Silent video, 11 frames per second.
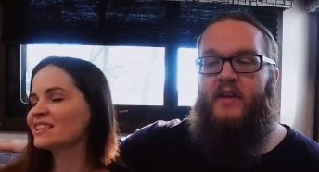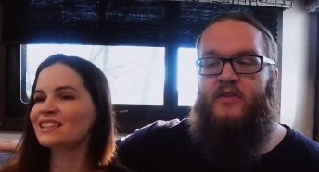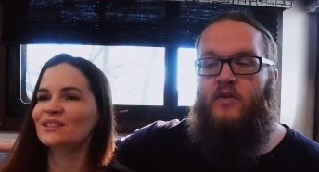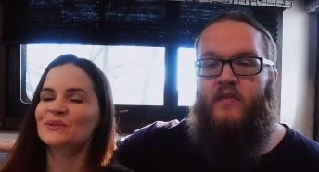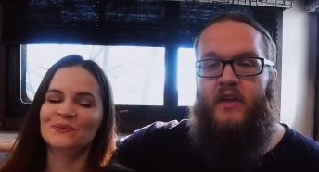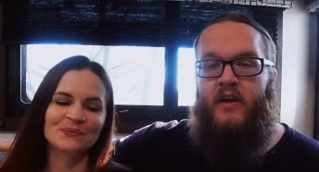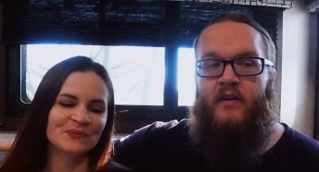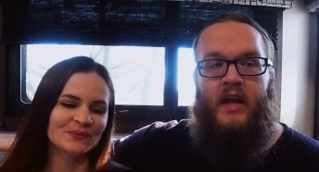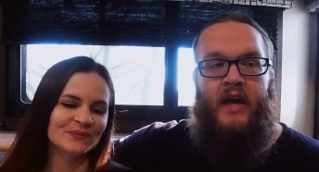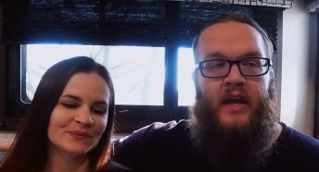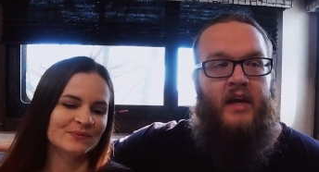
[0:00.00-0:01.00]
Speaker 1: he met us over
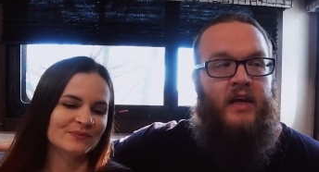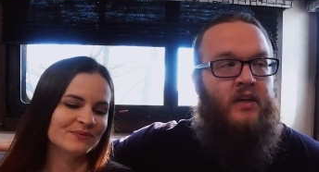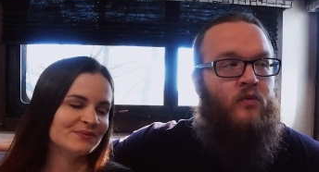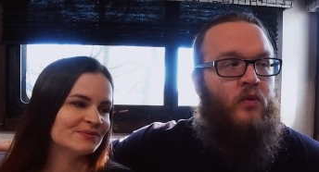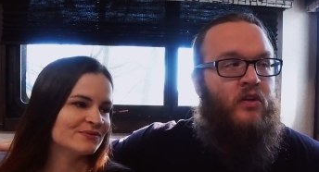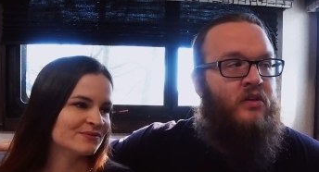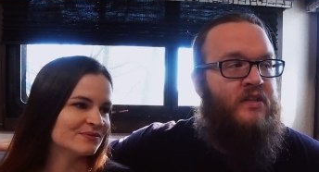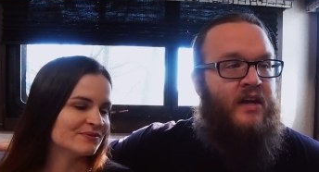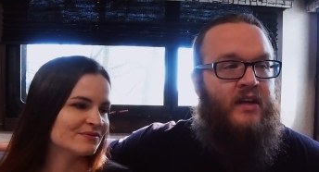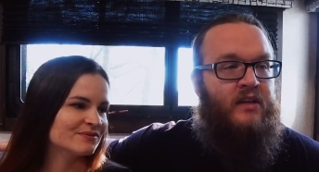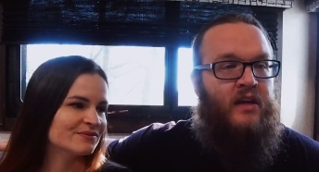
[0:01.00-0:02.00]
there, and we
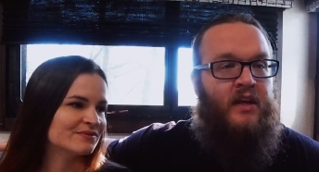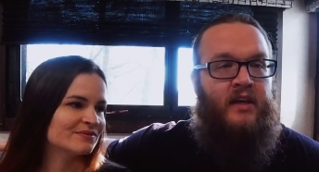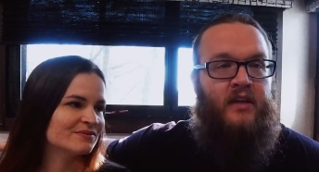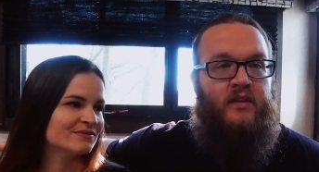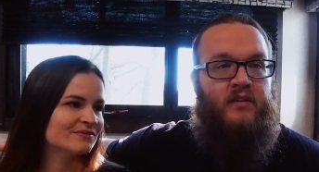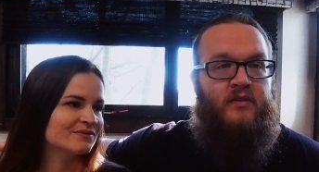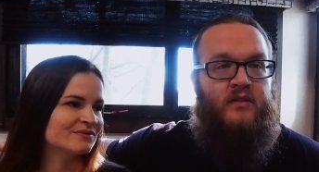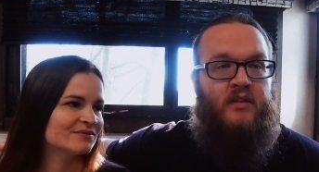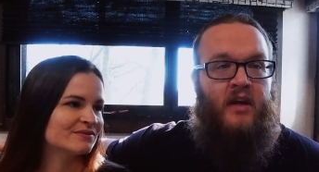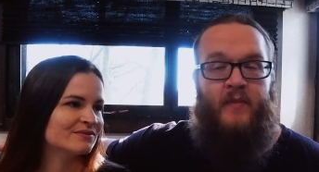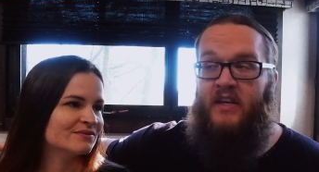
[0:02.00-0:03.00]
looked at it,
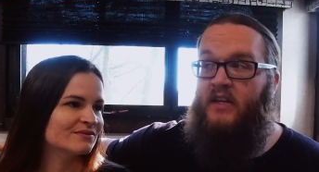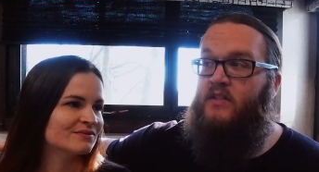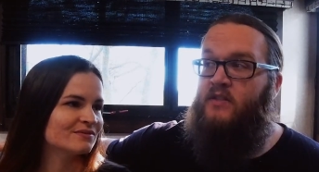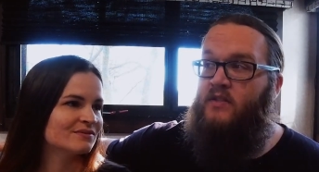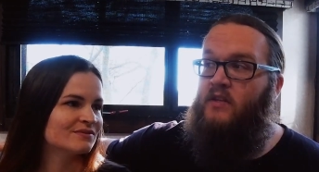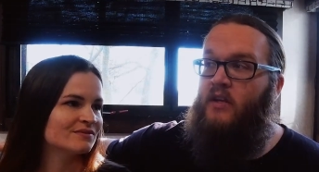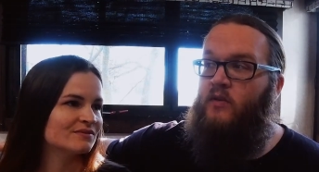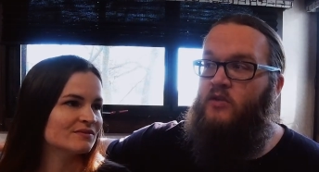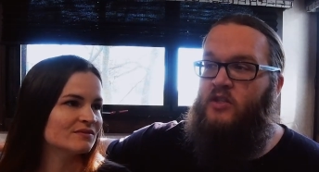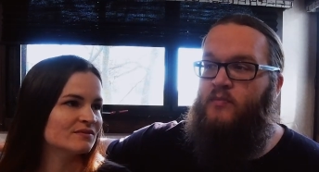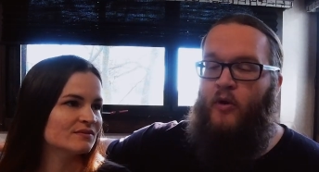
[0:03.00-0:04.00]
and, I mean, it's
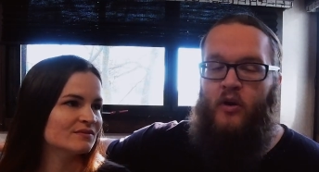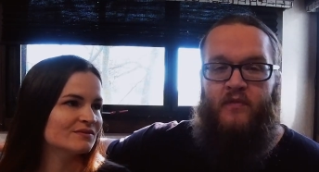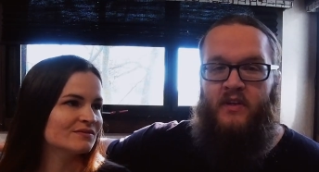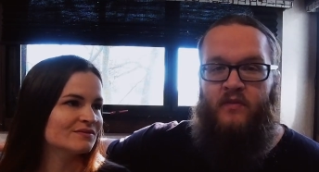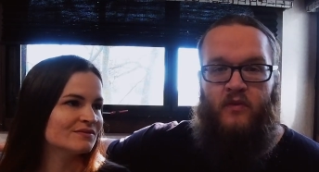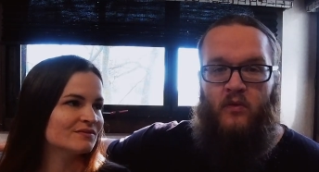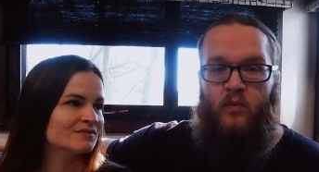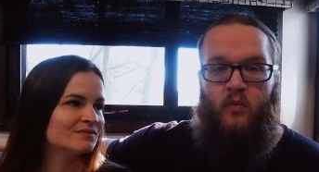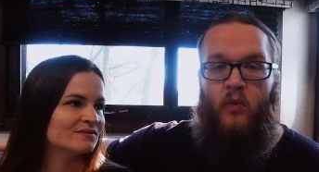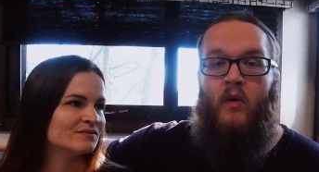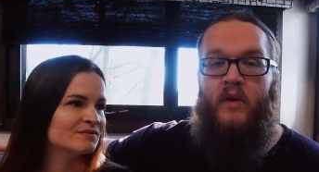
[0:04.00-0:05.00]
it was just perfect
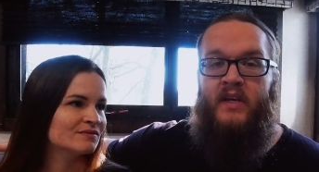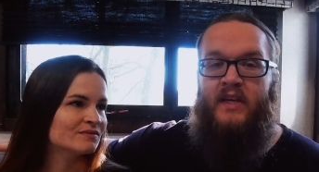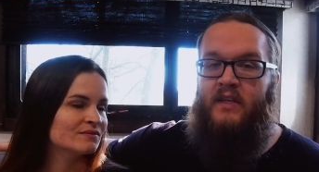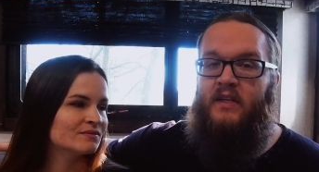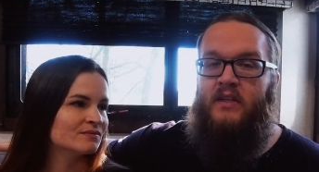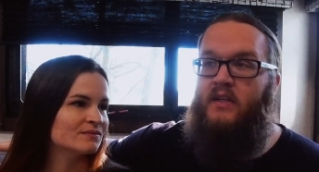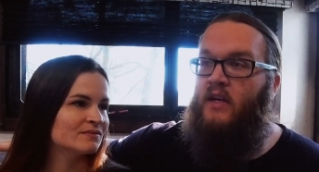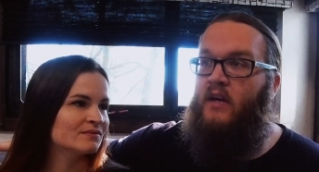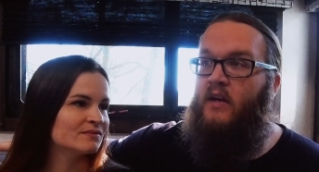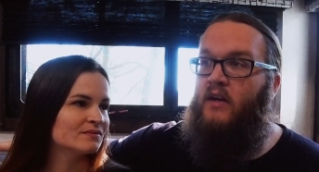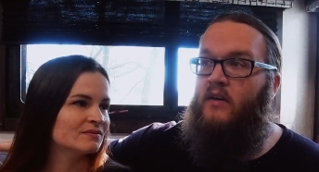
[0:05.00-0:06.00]
for what we
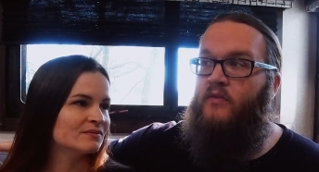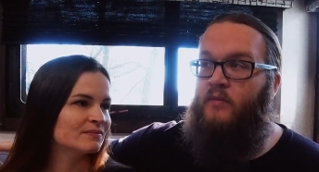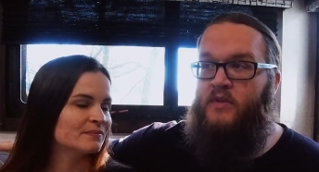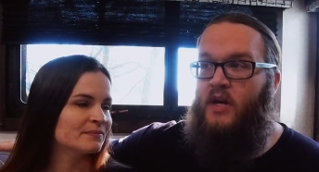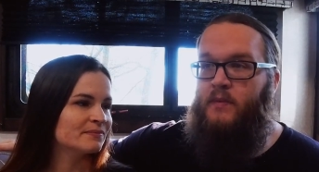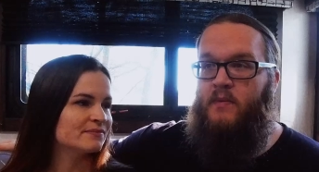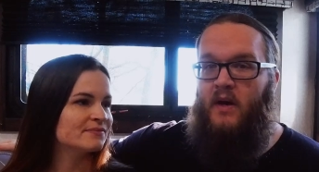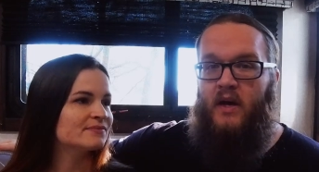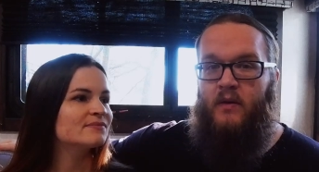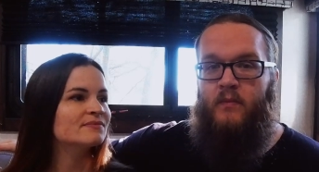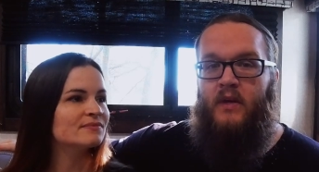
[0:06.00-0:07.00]
needed uh, from top to
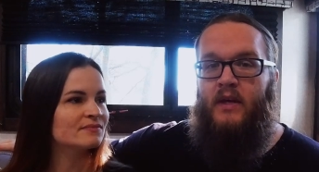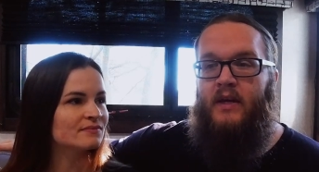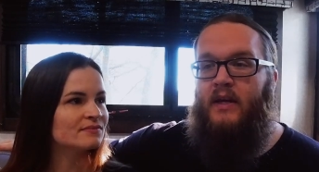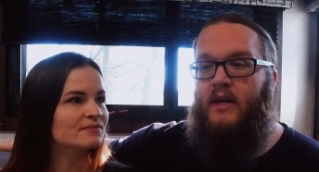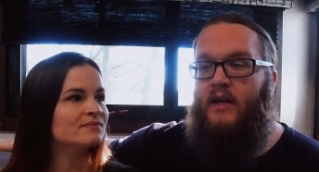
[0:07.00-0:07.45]
bottom.